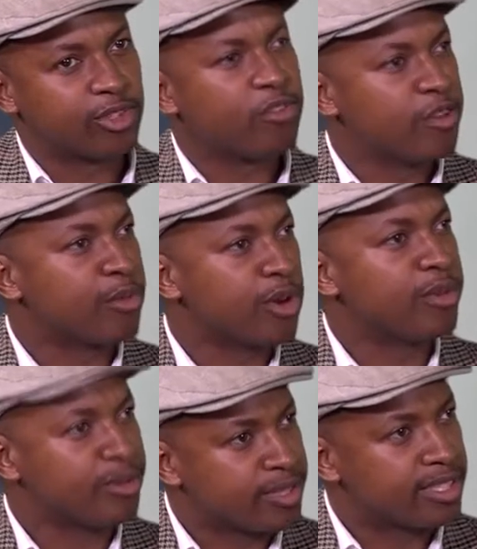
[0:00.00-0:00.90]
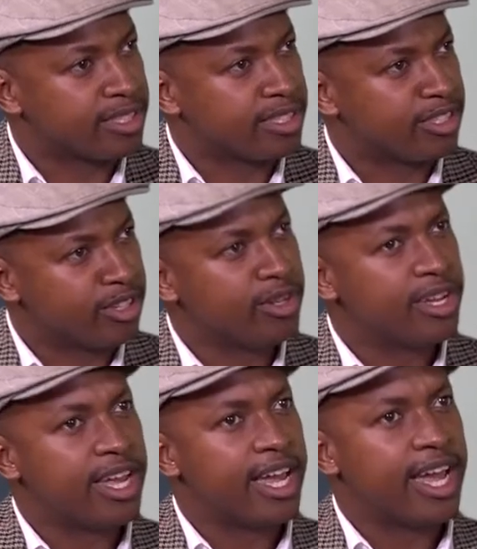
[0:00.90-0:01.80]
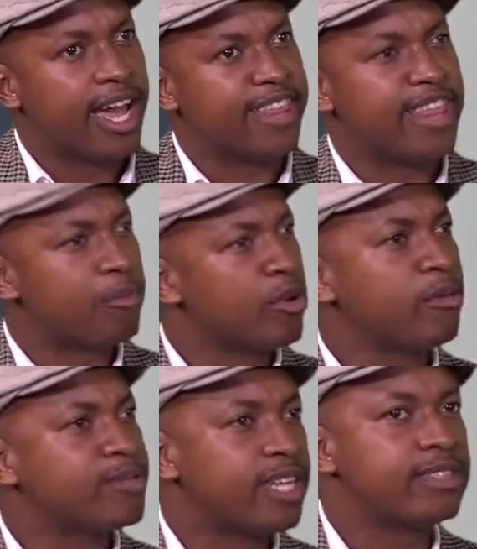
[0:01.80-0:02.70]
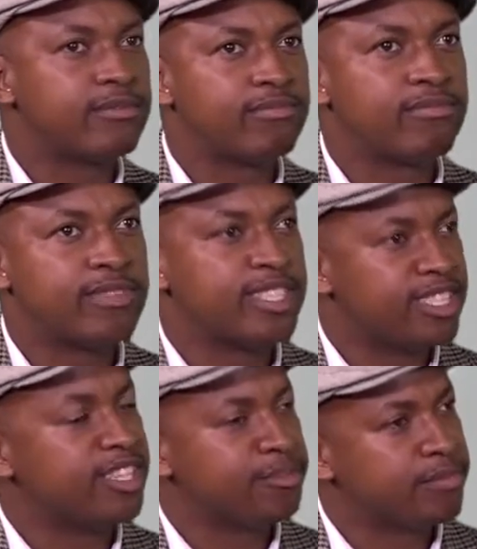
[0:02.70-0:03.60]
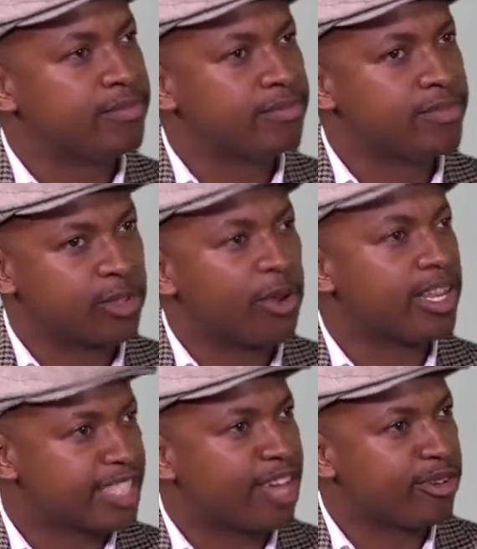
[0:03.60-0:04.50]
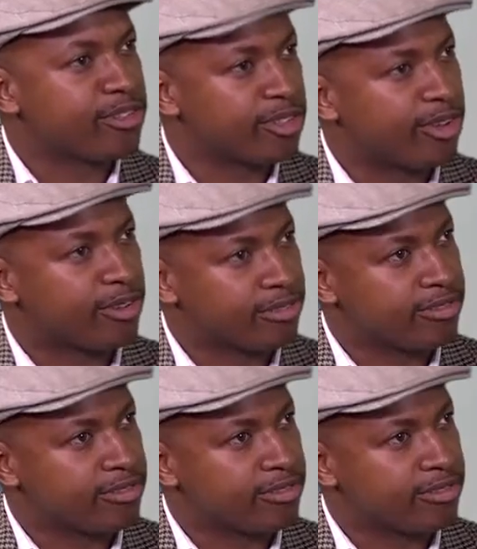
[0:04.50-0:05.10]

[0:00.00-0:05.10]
solving problems. Mm. You know, and there are problems that seasoned scholars cannot solve.